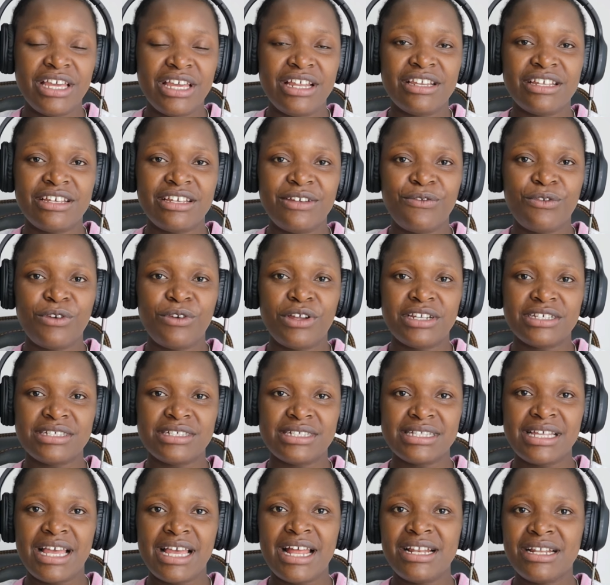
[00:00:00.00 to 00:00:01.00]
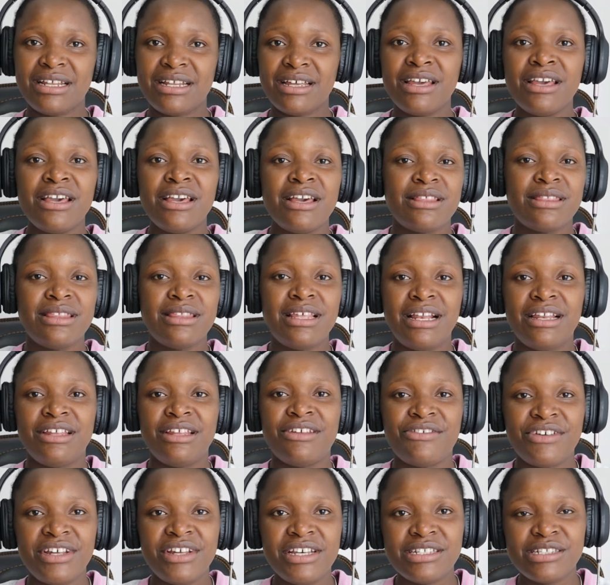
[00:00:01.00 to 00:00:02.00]
And if you understand the
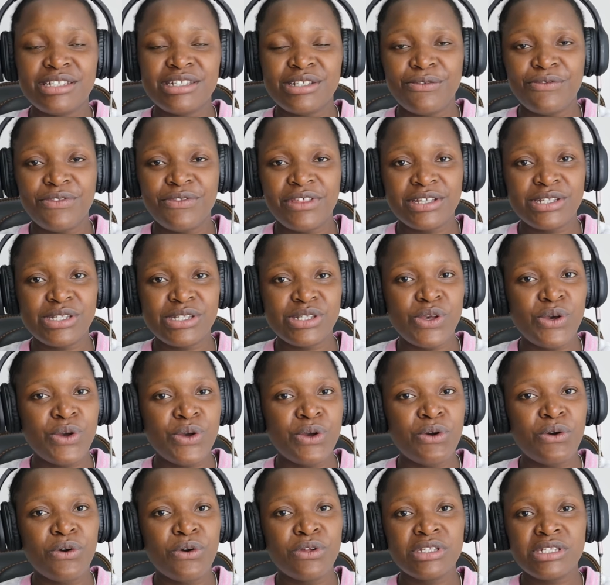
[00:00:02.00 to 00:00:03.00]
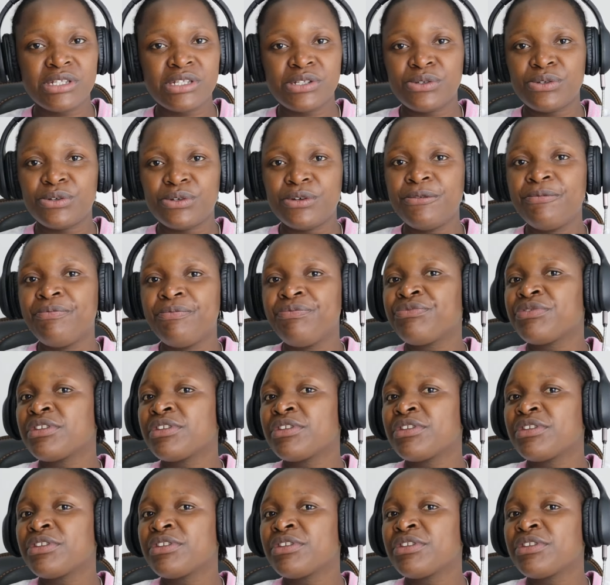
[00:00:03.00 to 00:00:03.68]
lyrics of the song, also